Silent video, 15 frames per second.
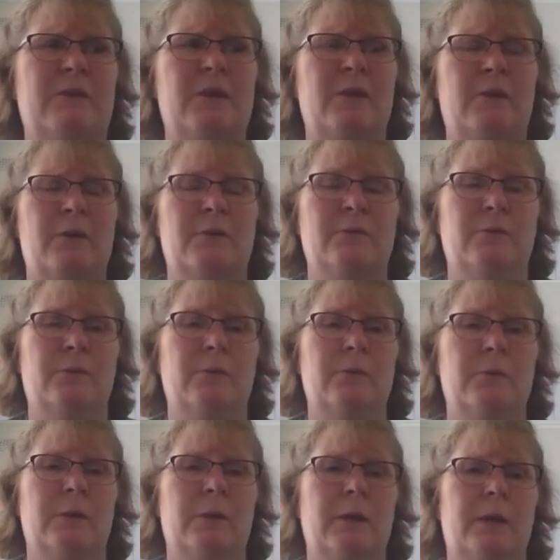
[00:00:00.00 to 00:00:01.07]
hurtful,
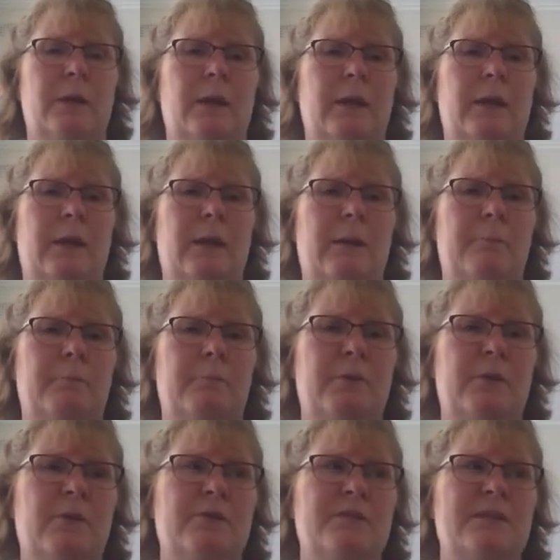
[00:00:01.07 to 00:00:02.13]

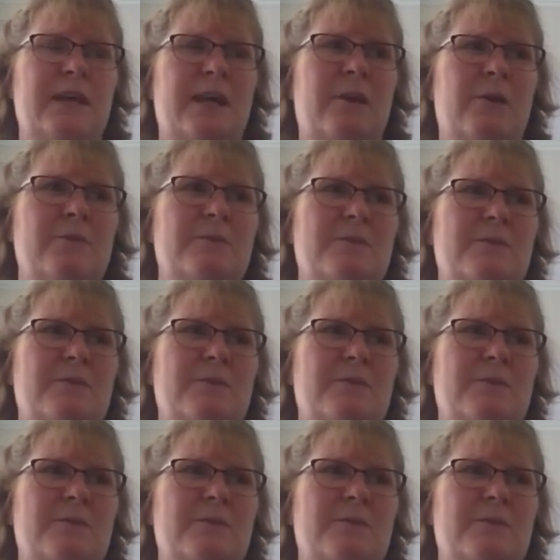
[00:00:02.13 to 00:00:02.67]
because they don't